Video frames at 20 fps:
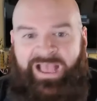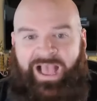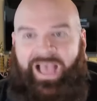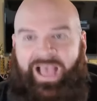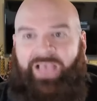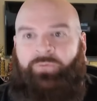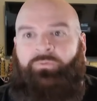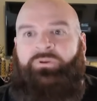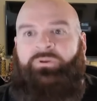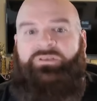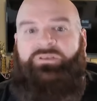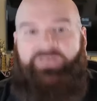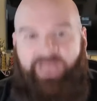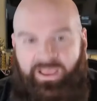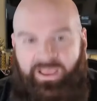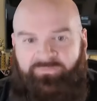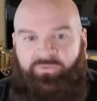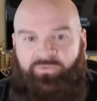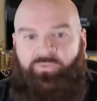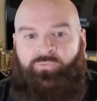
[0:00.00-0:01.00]
I would
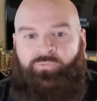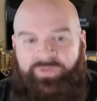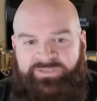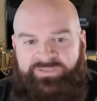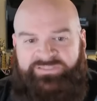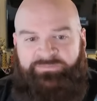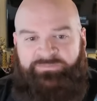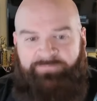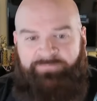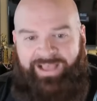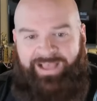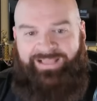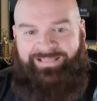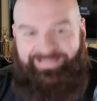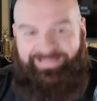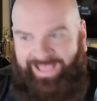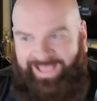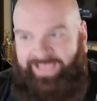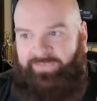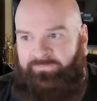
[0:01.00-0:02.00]
never risk my
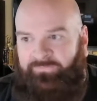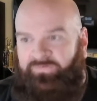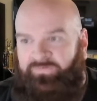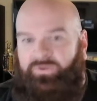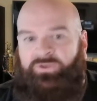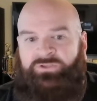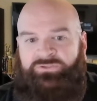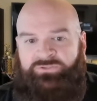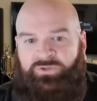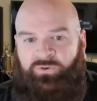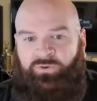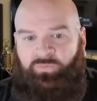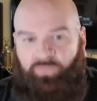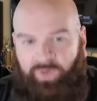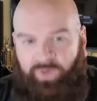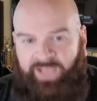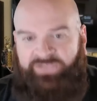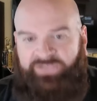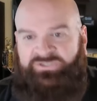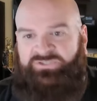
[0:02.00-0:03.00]
life to
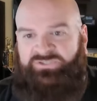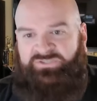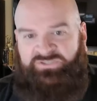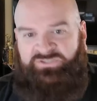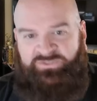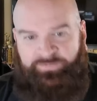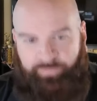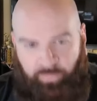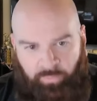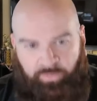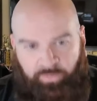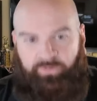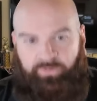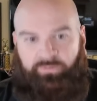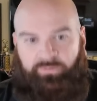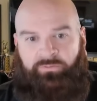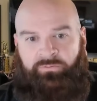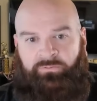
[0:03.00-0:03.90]
watch a sport.